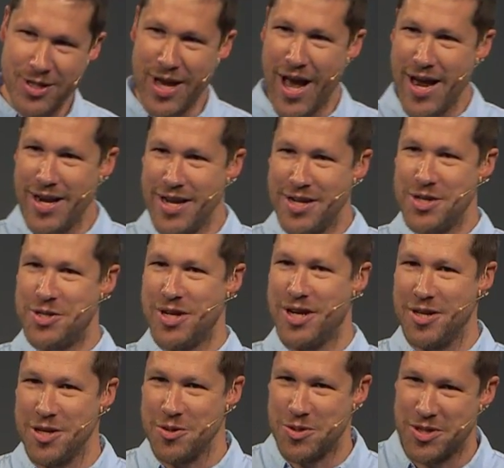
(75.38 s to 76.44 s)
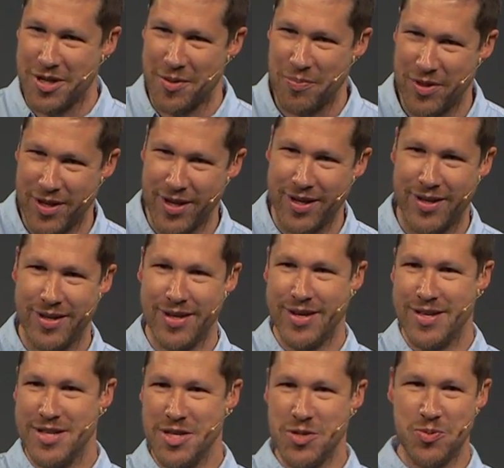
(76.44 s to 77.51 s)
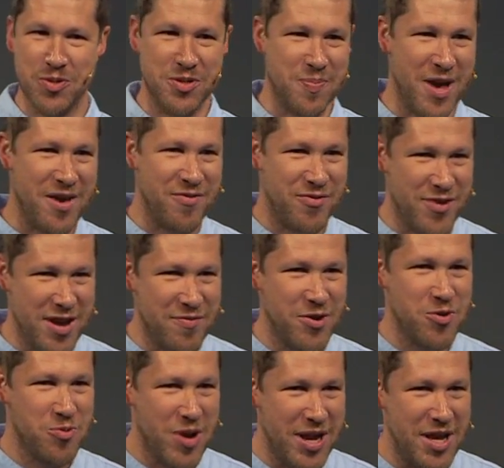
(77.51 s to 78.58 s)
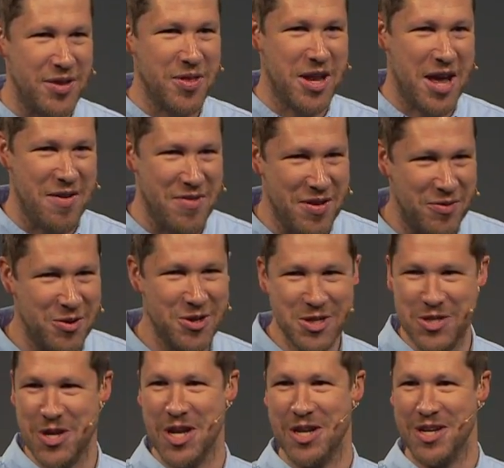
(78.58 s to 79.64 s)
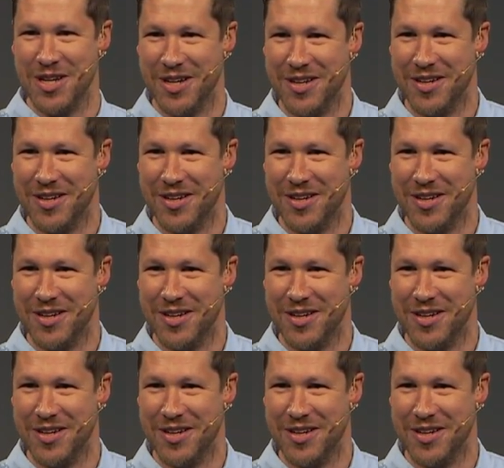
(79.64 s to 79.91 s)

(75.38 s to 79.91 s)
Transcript: I need to tell you something. This was my favorite wedding that I've ever attended.